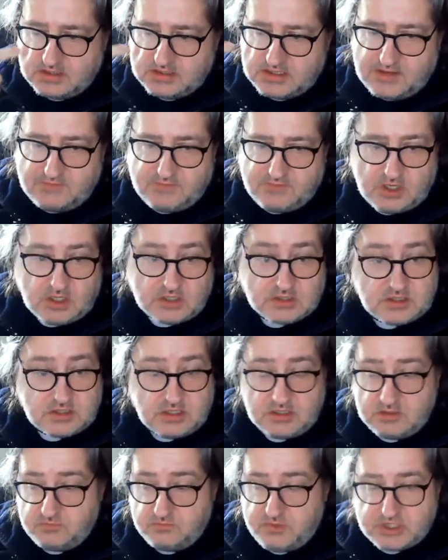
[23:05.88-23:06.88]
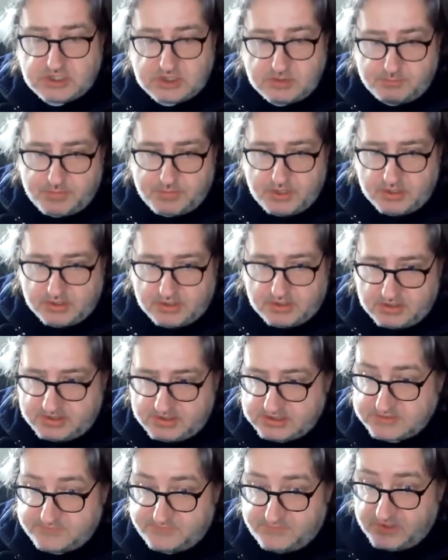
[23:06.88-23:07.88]
David Osland, and Richard Bergen
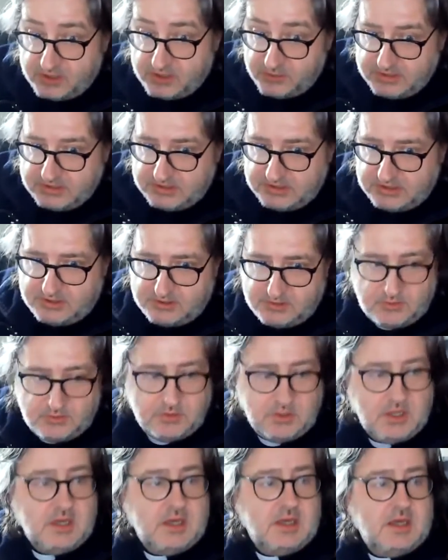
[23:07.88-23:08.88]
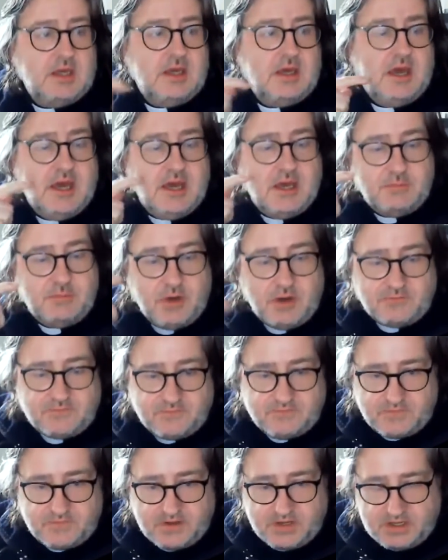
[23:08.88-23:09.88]
is following you,
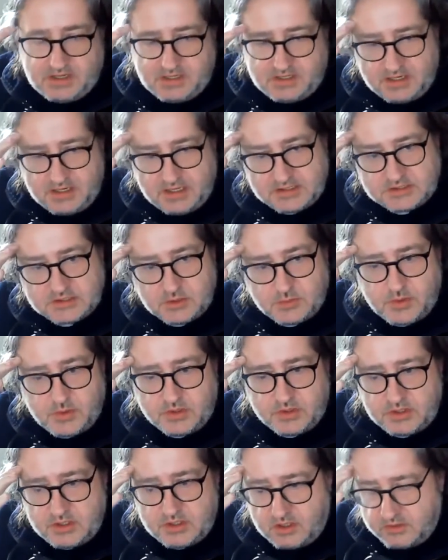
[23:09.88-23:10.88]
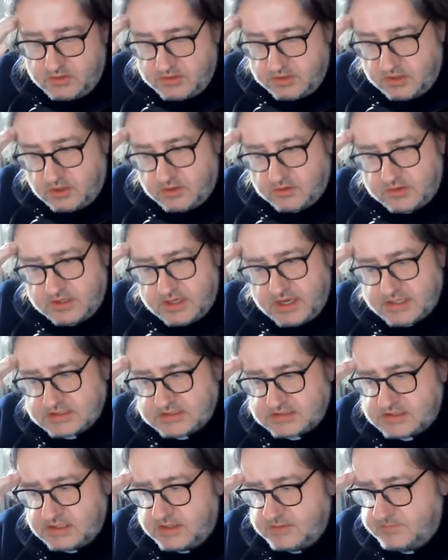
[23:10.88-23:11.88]
Boff, next up on the
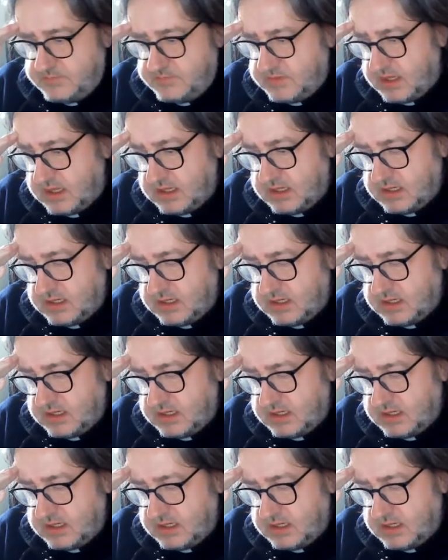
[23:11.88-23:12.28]
Godcast.